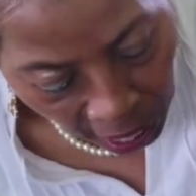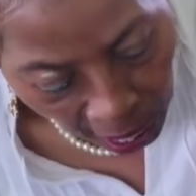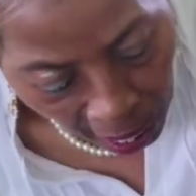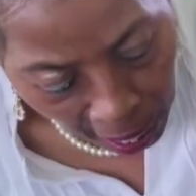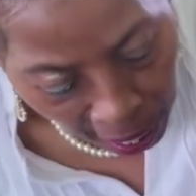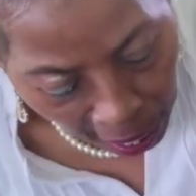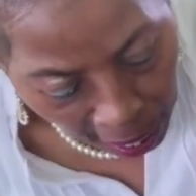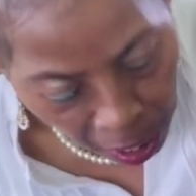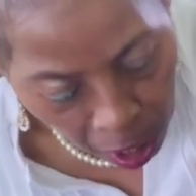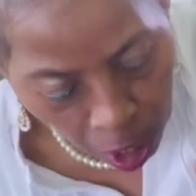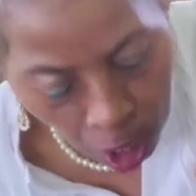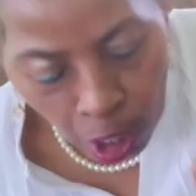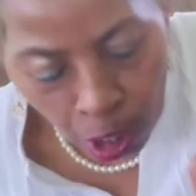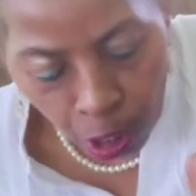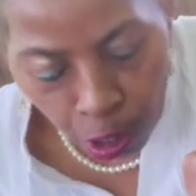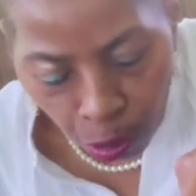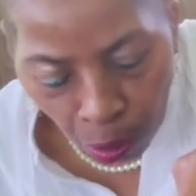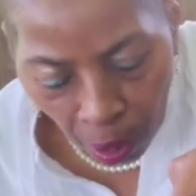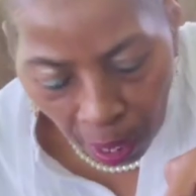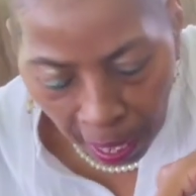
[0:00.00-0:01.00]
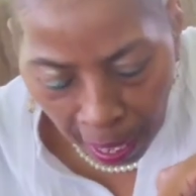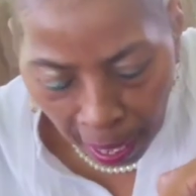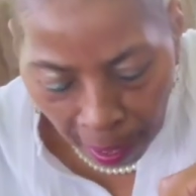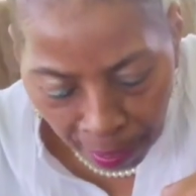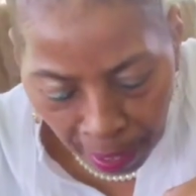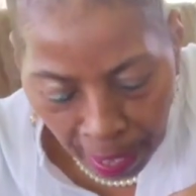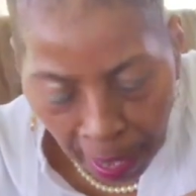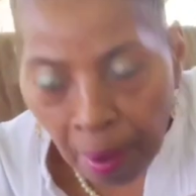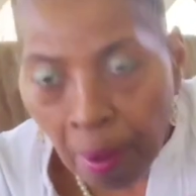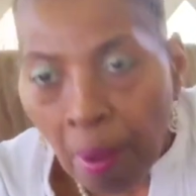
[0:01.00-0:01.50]
side, you
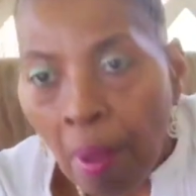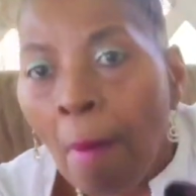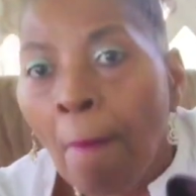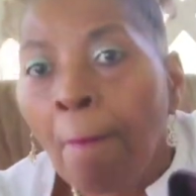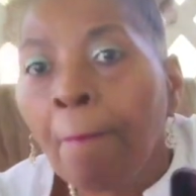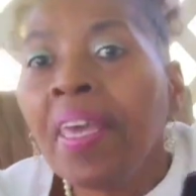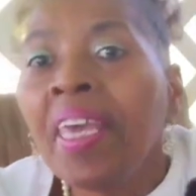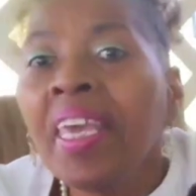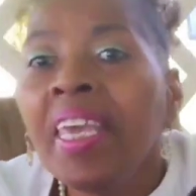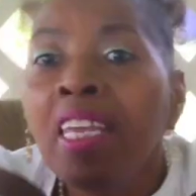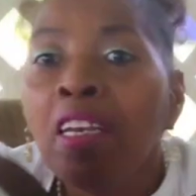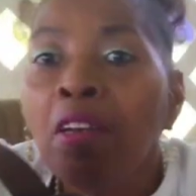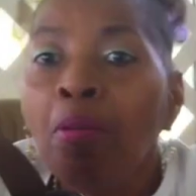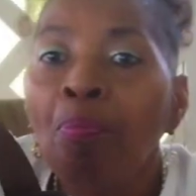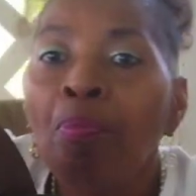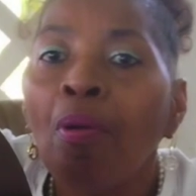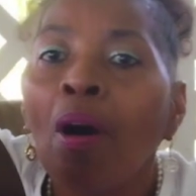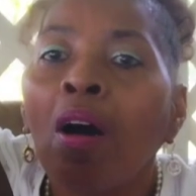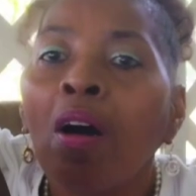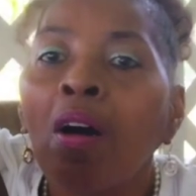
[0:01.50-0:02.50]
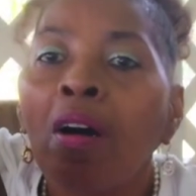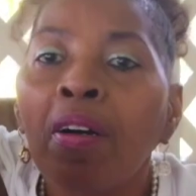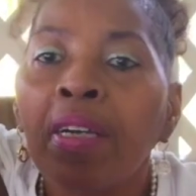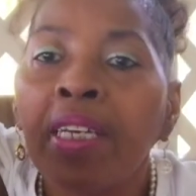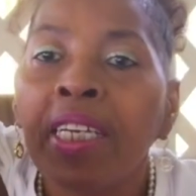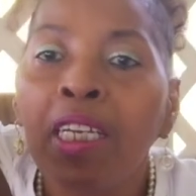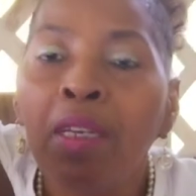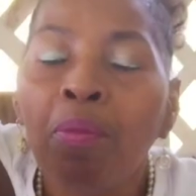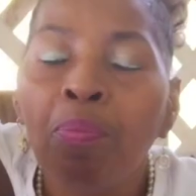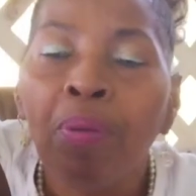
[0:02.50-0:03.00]
have a pen, uh,
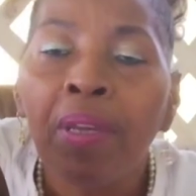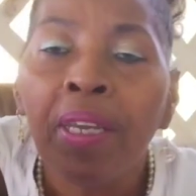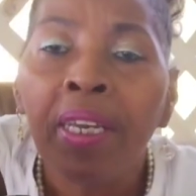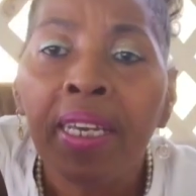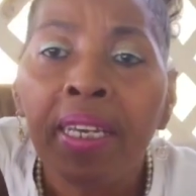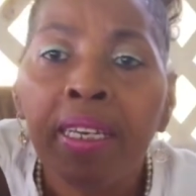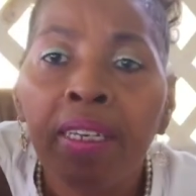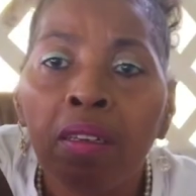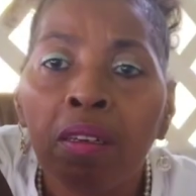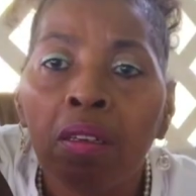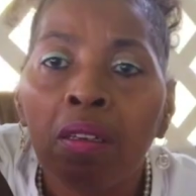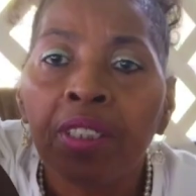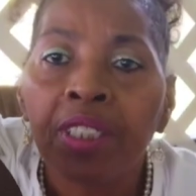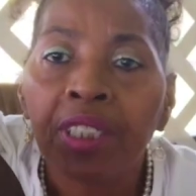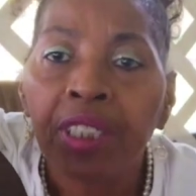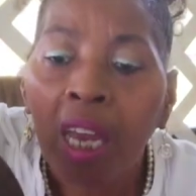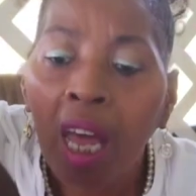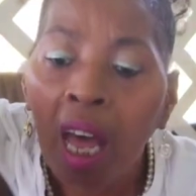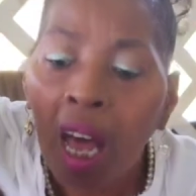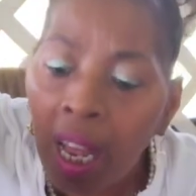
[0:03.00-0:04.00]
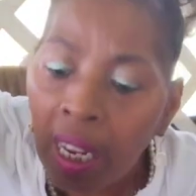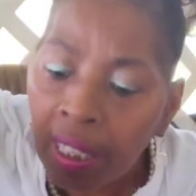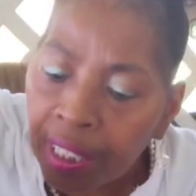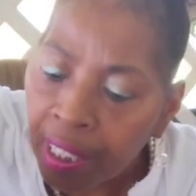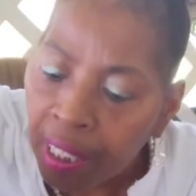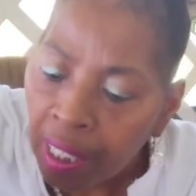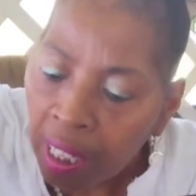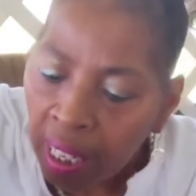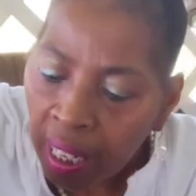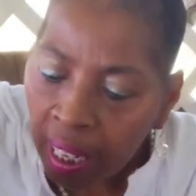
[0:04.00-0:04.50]
ink pen
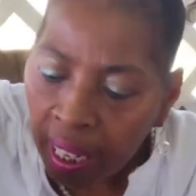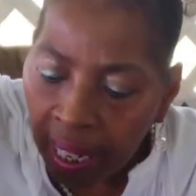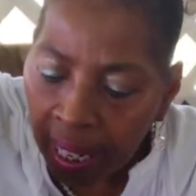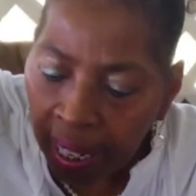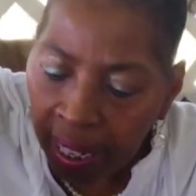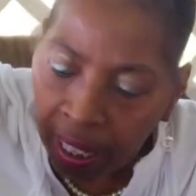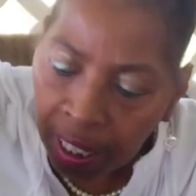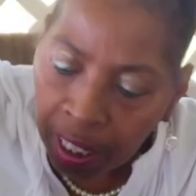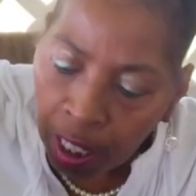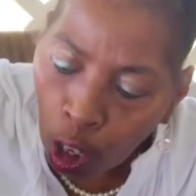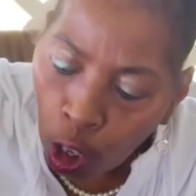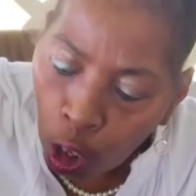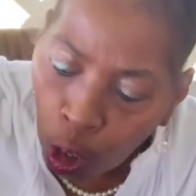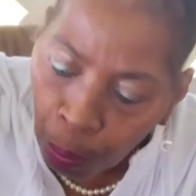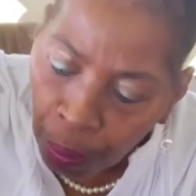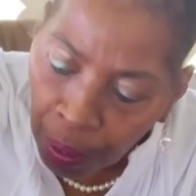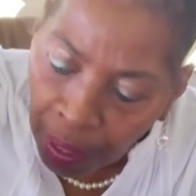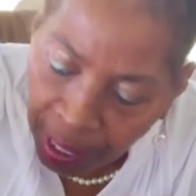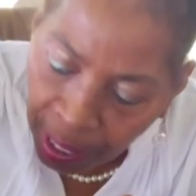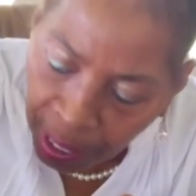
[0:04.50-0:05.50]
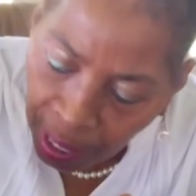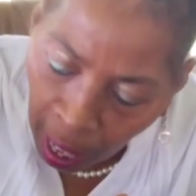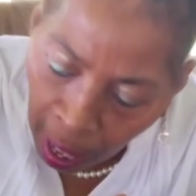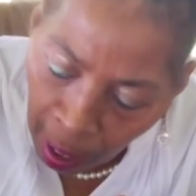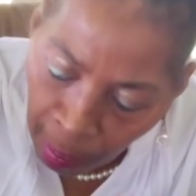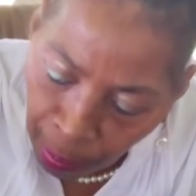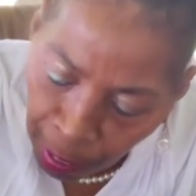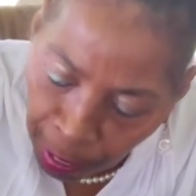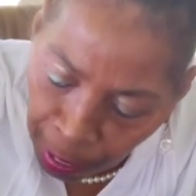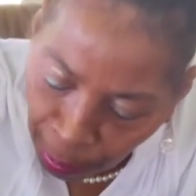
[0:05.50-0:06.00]
slot and an open
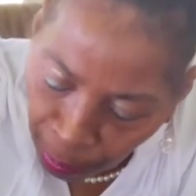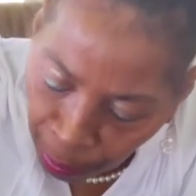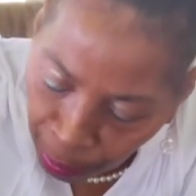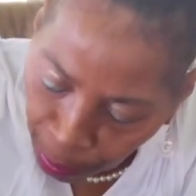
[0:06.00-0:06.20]
slot for your